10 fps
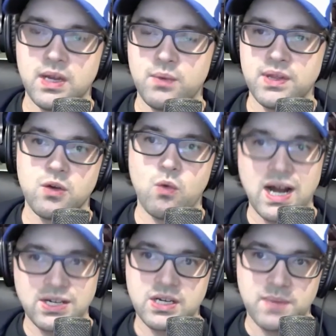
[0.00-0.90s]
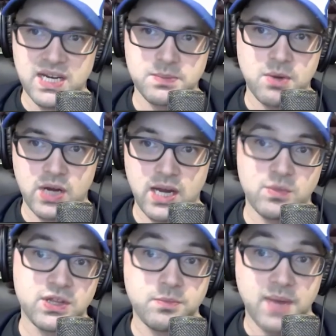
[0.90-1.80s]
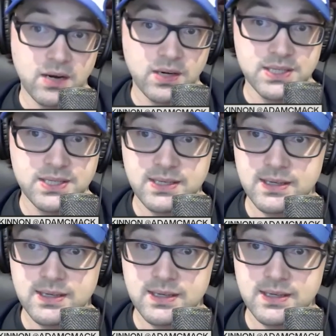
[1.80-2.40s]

when they're watching a baseball game with their parents,